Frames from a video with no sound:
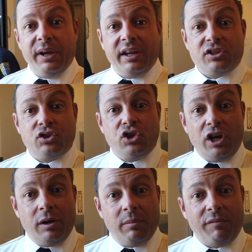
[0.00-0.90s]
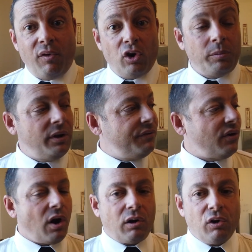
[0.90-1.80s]
biggest gym affordably for
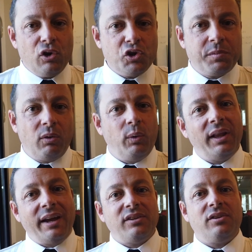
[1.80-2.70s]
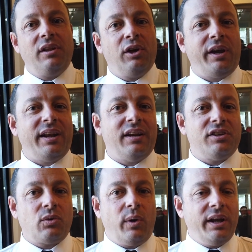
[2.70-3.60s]
our crews, but we like to look at it
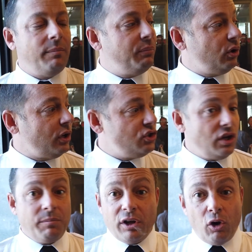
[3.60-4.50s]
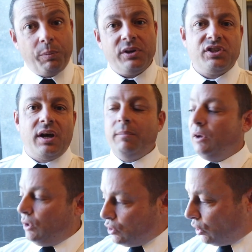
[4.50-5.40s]
as a way to build a gym that opens
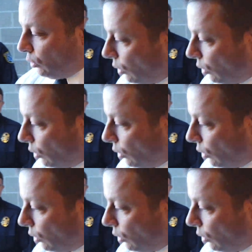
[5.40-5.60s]
up to the